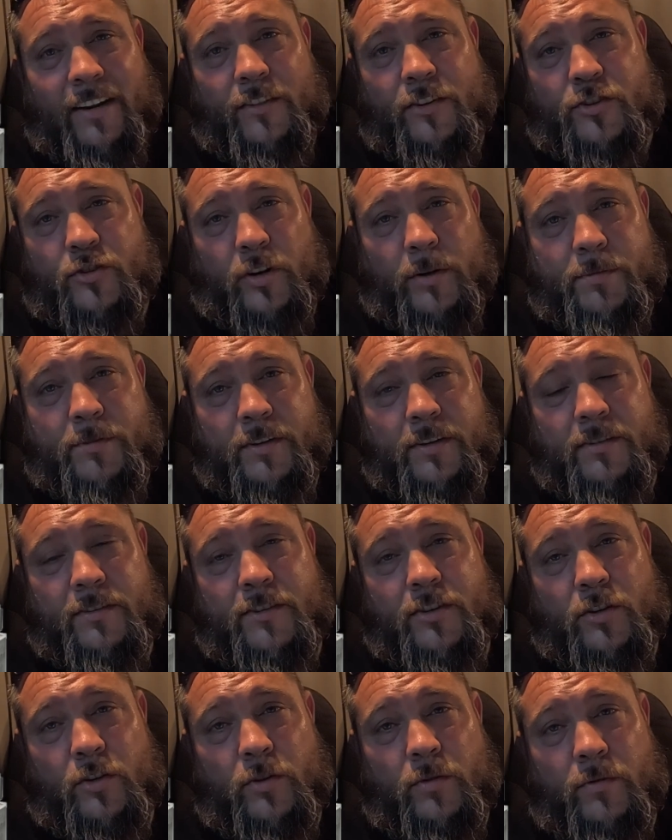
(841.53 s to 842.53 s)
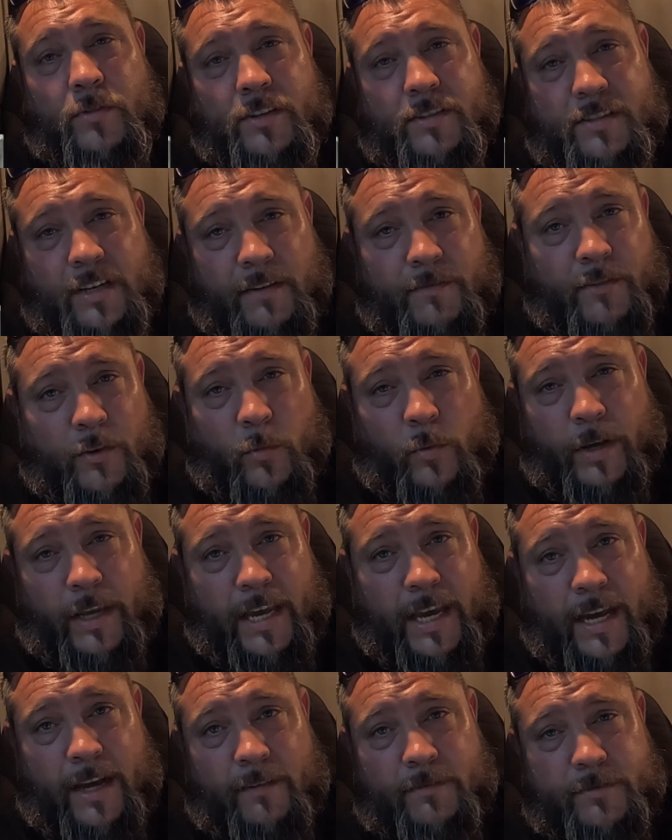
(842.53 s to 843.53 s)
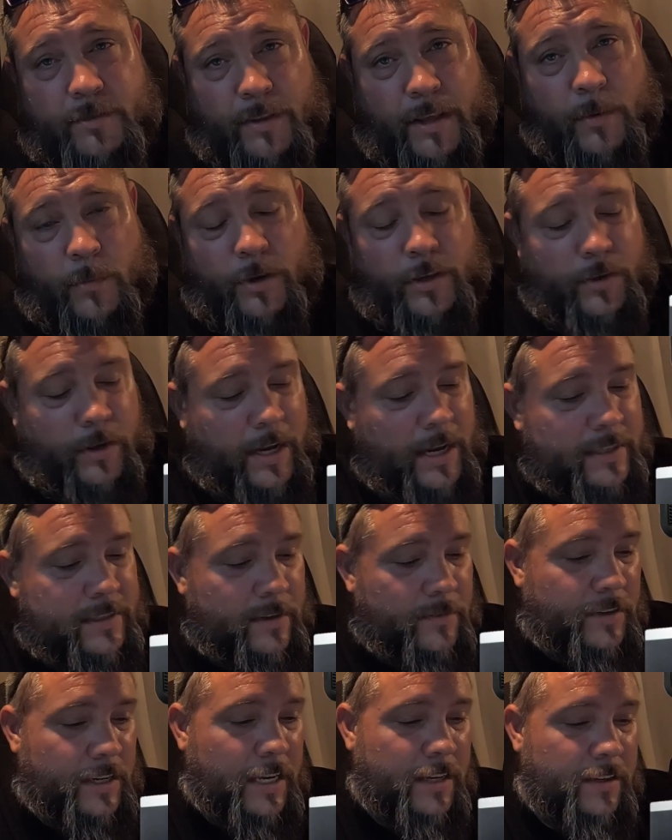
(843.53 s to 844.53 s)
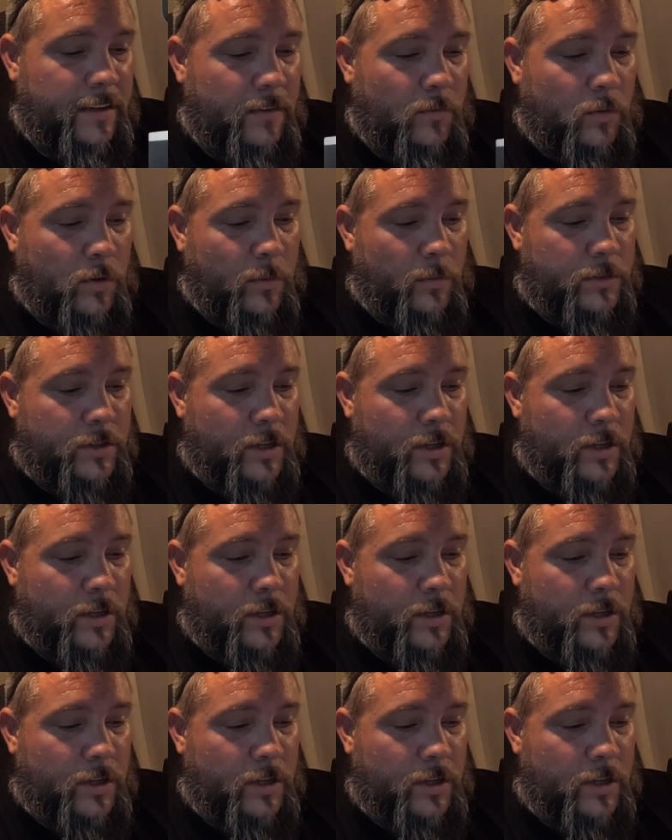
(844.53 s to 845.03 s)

in the description to the stuff that we have, so that way you guys have an idea of what we're